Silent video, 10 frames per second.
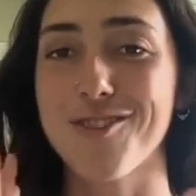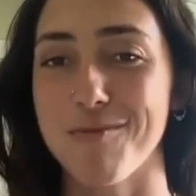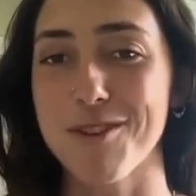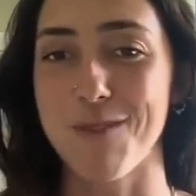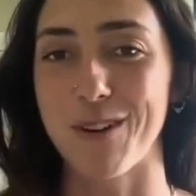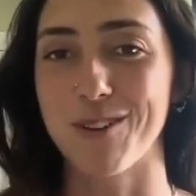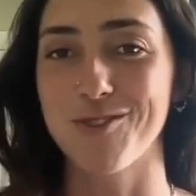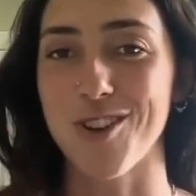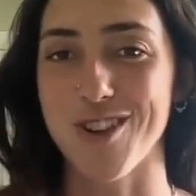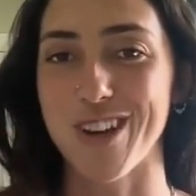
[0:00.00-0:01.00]
so much about
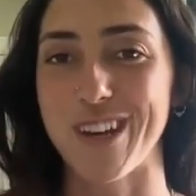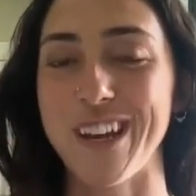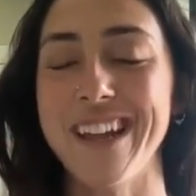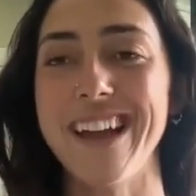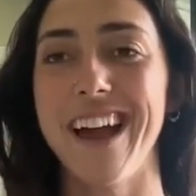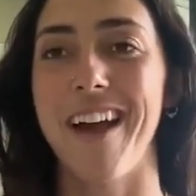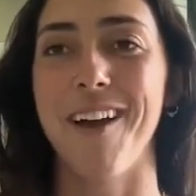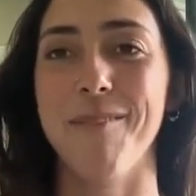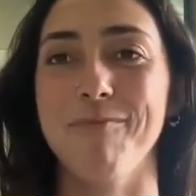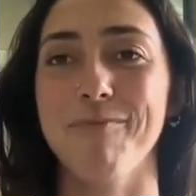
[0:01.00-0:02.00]
nutrition,
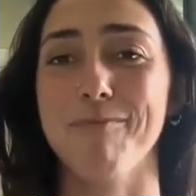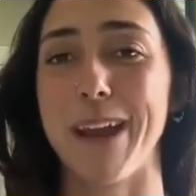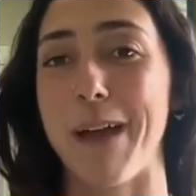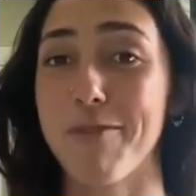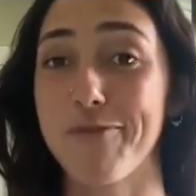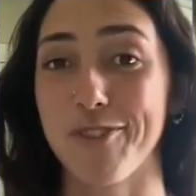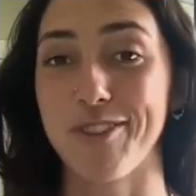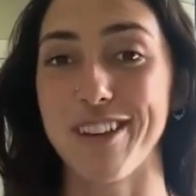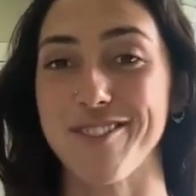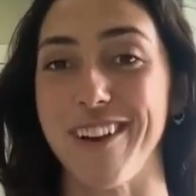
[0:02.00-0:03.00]
but I'm a
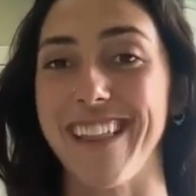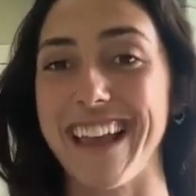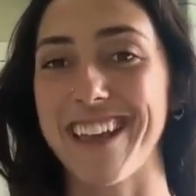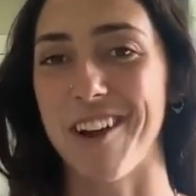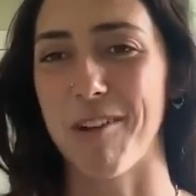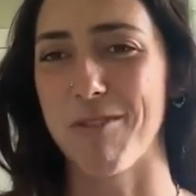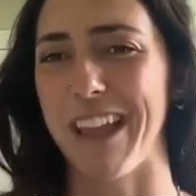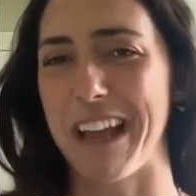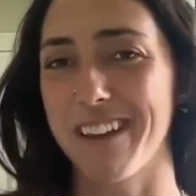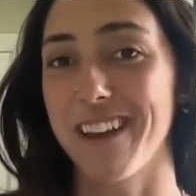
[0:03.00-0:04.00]
foodie, so I like hearing what,
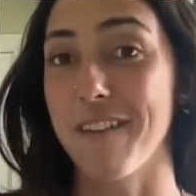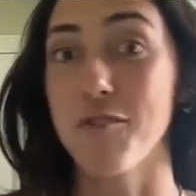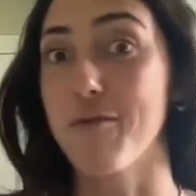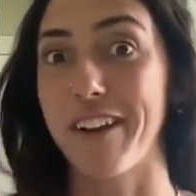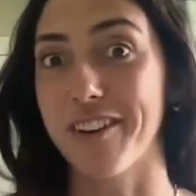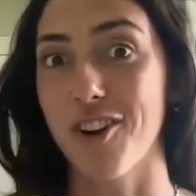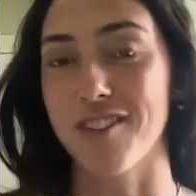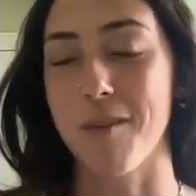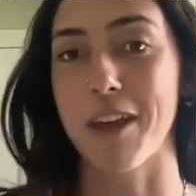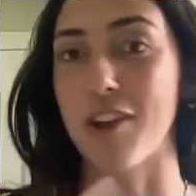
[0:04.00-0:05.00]
like, if you had to
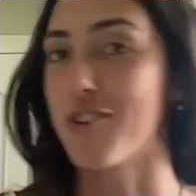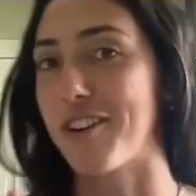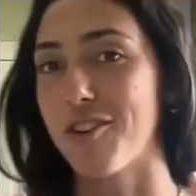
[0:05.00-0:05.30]
cook something or you